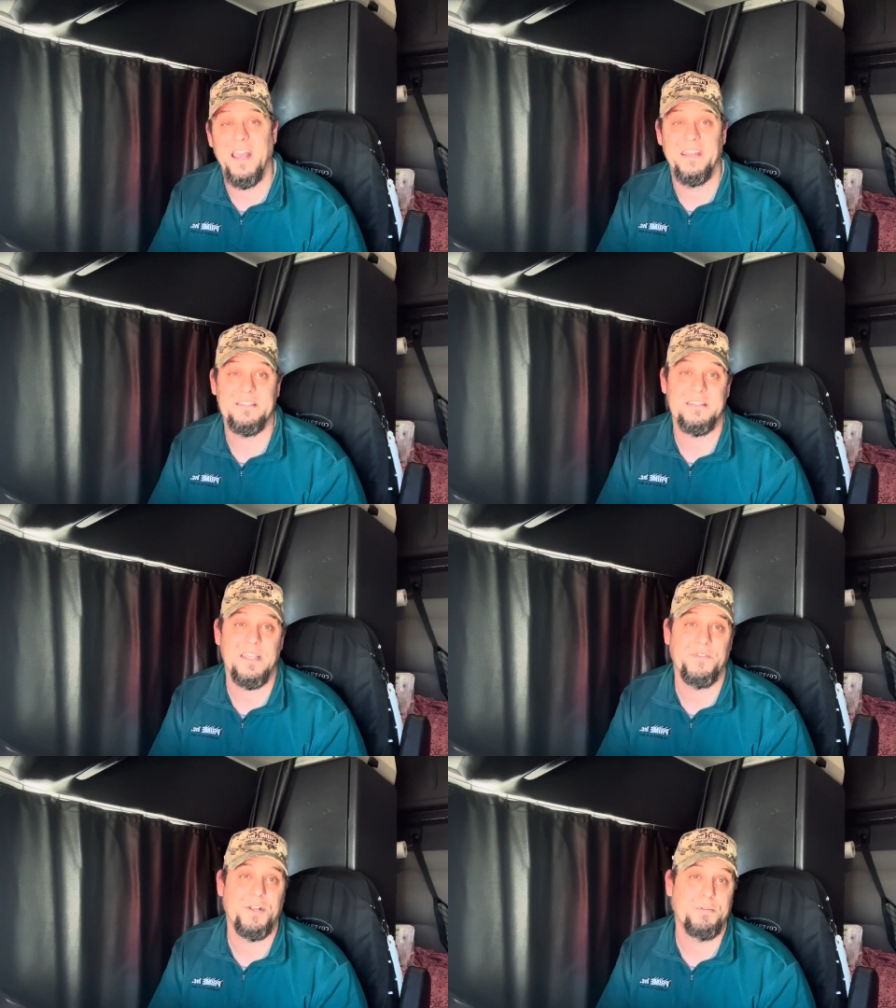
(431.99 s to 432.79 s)
hey, it's a
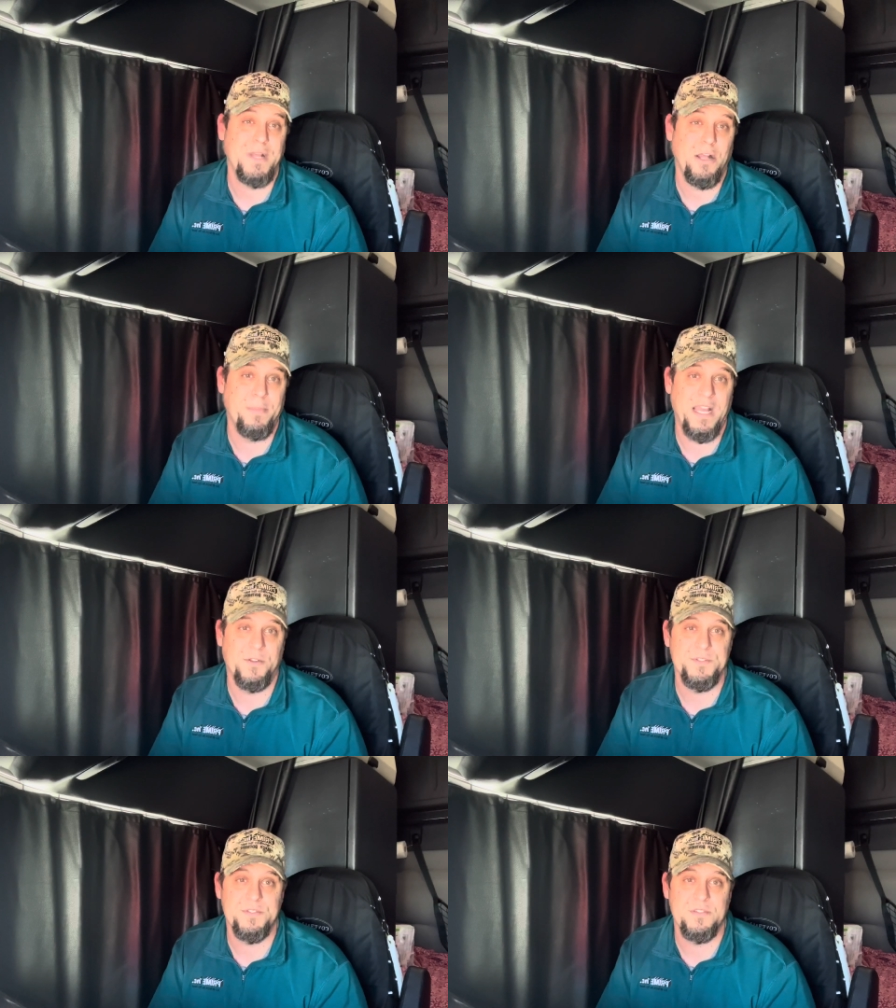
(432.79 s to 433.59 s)
700 mile
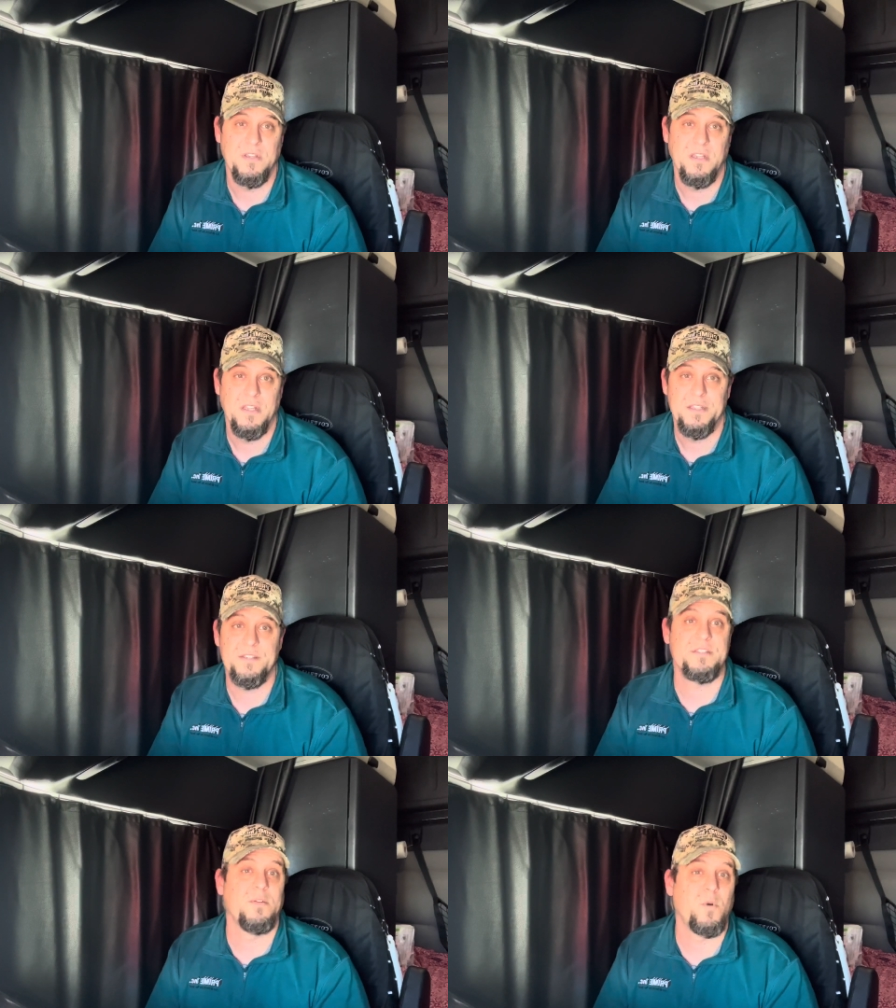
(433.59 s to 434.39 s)
bounce
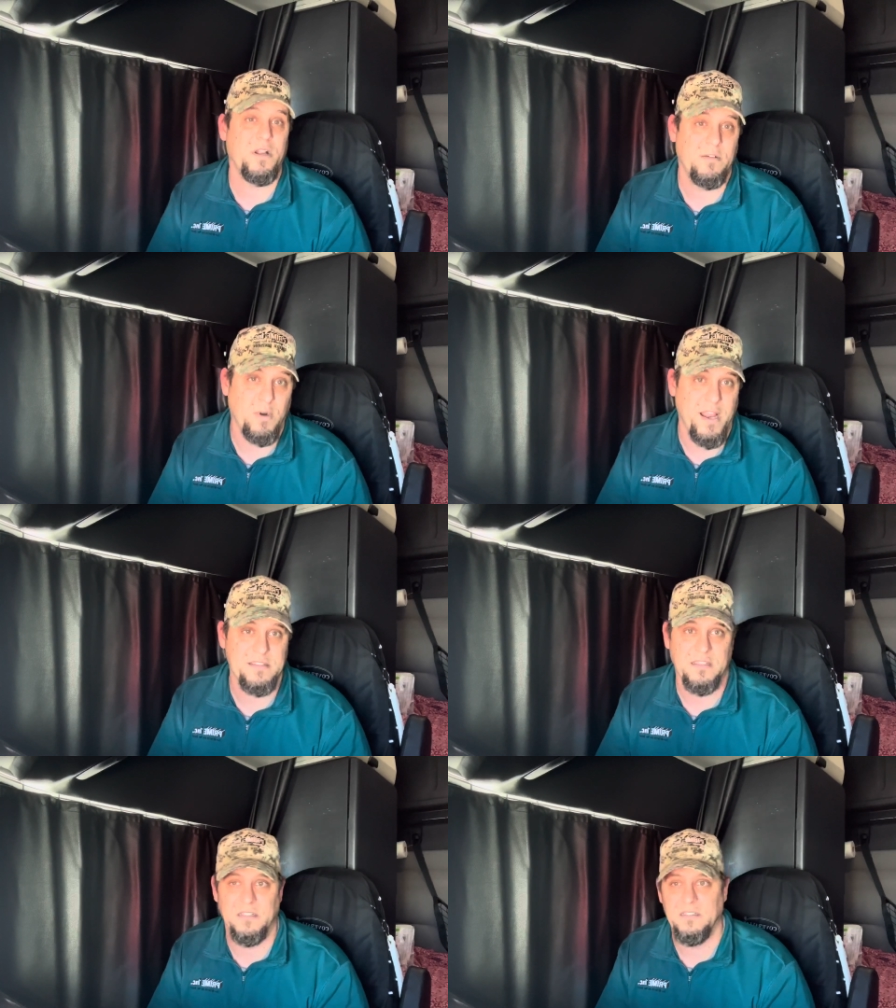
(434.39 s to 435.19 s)
to somewhere in
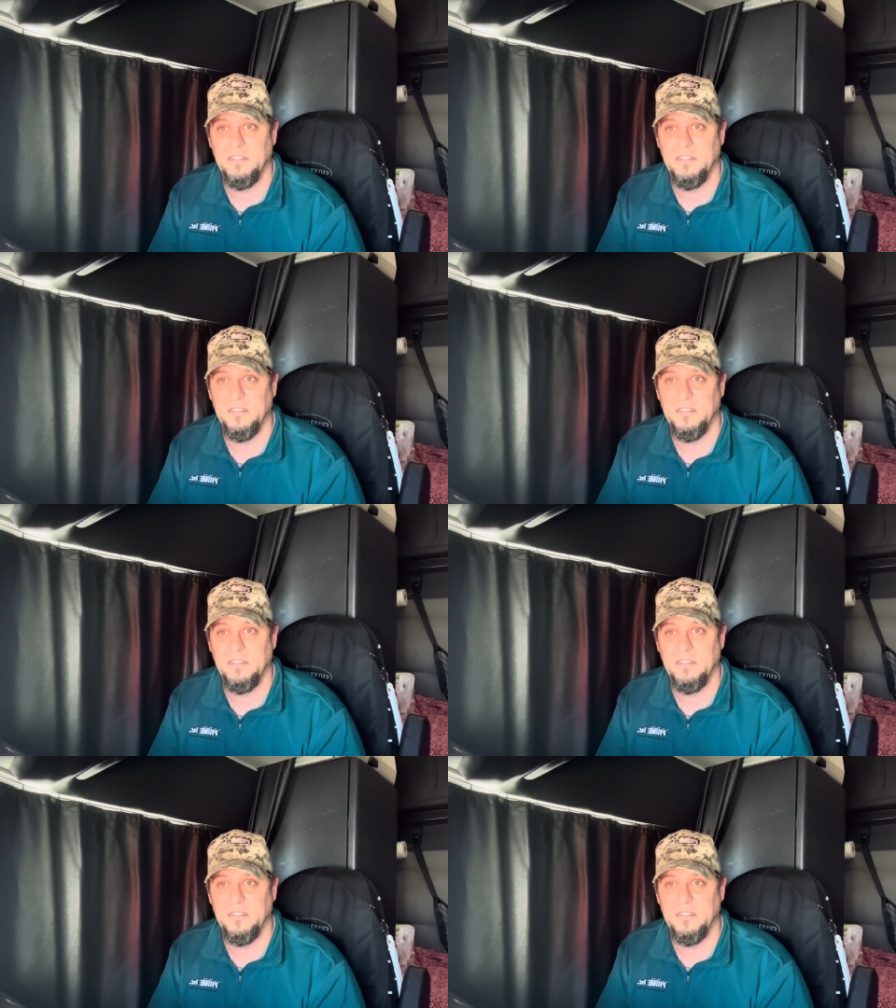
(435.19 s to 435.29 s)
Nebraska